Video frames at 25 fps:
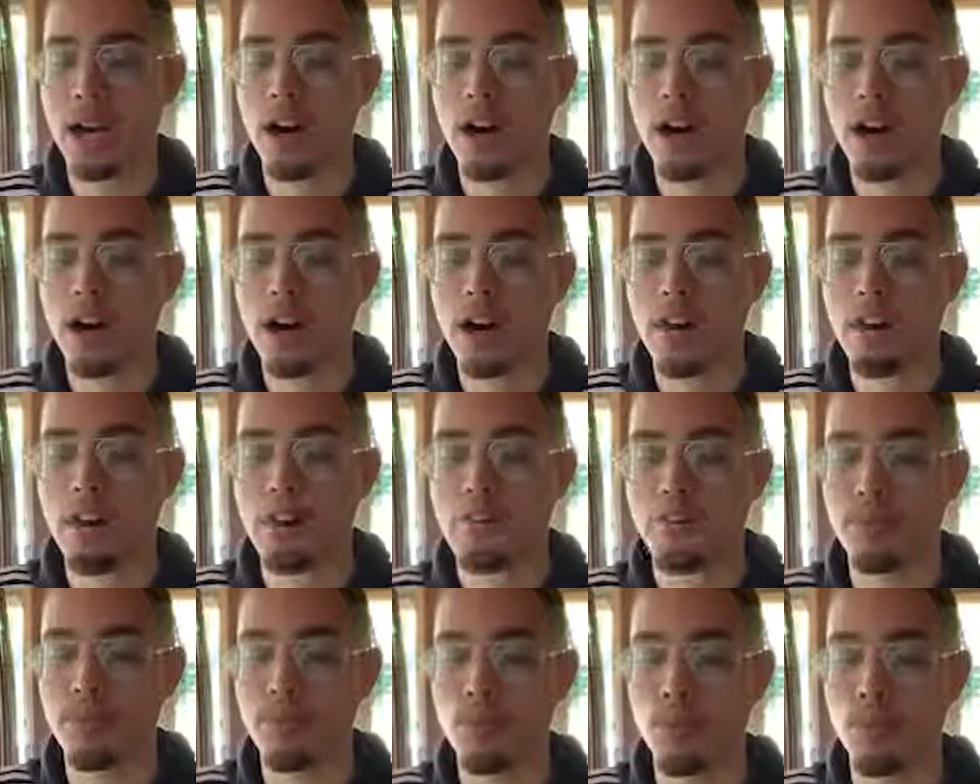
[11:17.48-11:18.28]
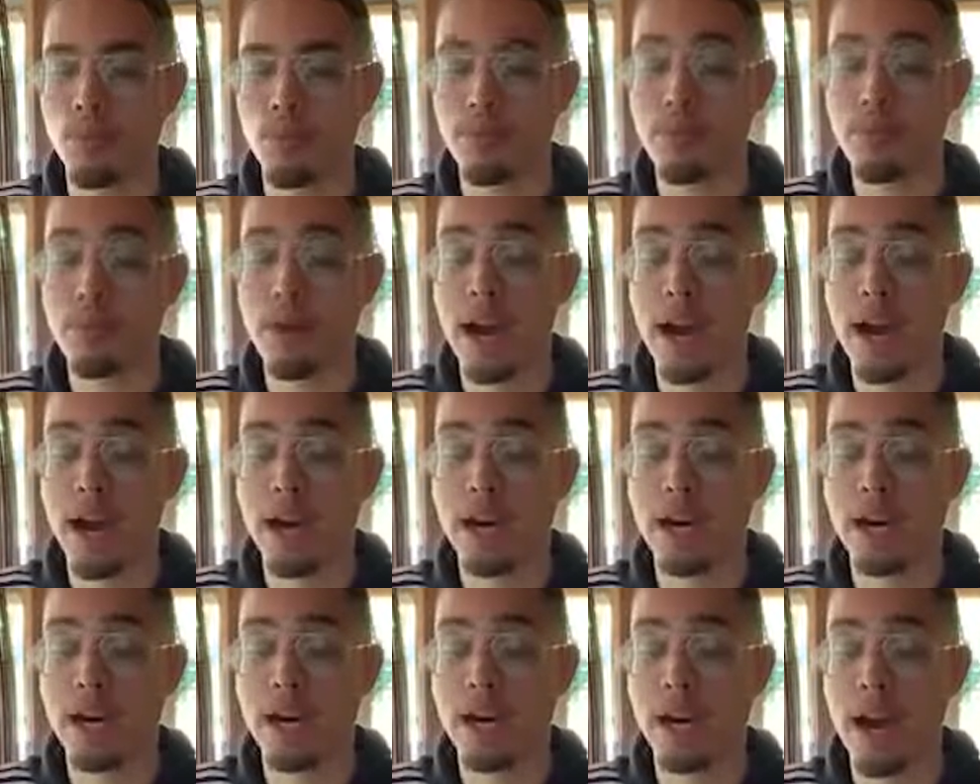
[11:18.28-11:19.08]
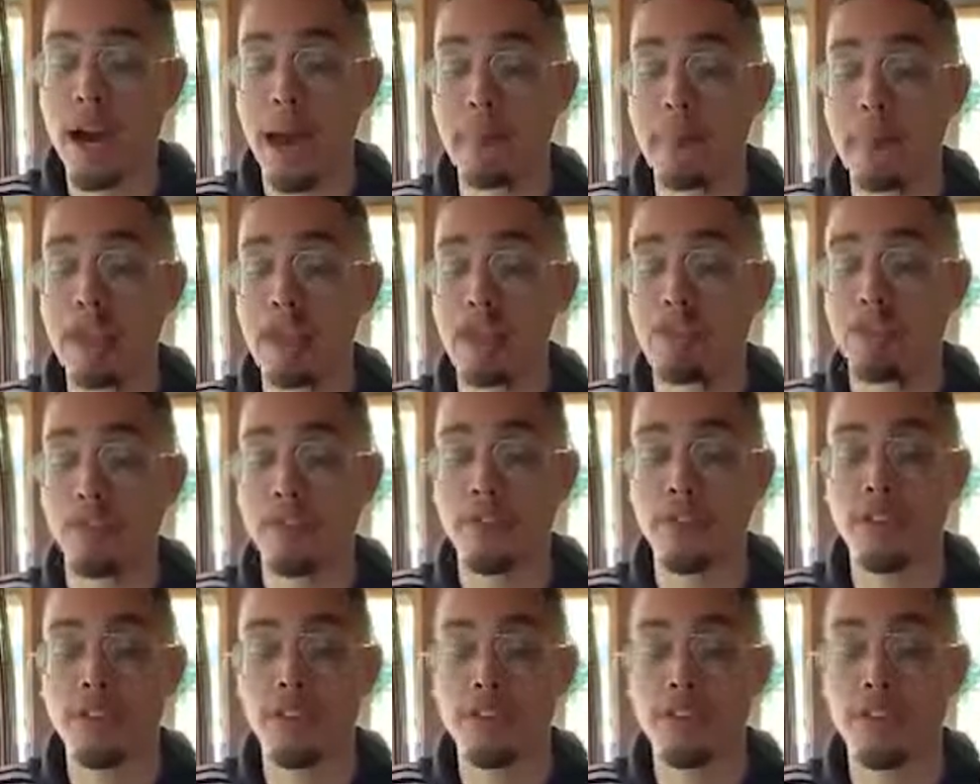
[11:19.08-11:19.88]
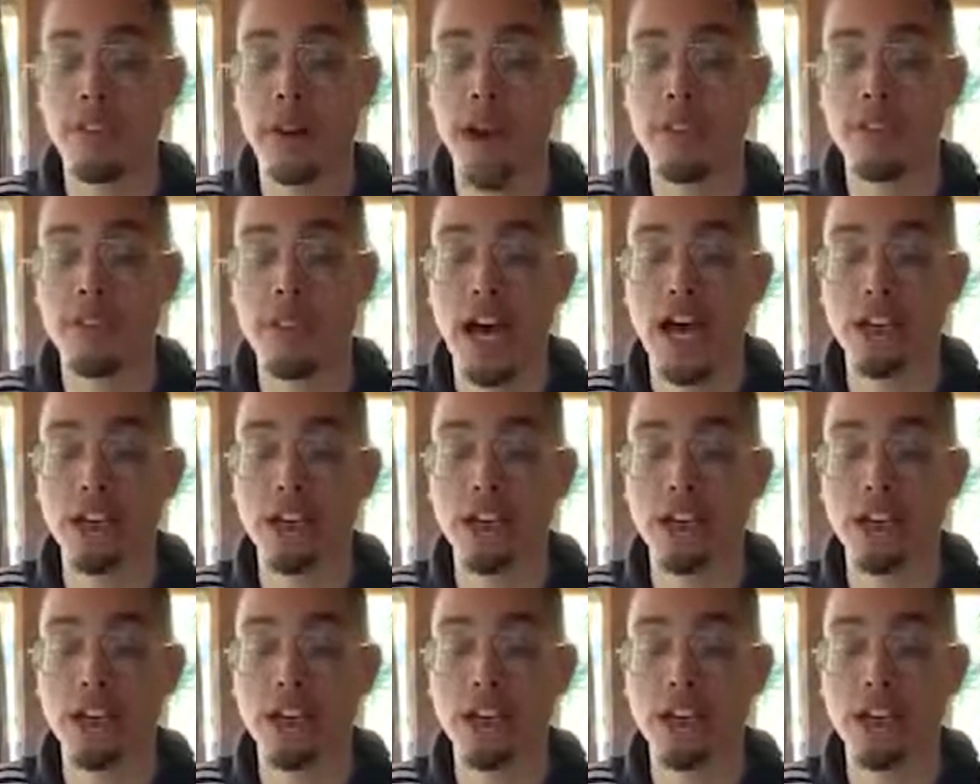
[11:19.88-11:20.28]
um, with my, uh, I made over fifty-five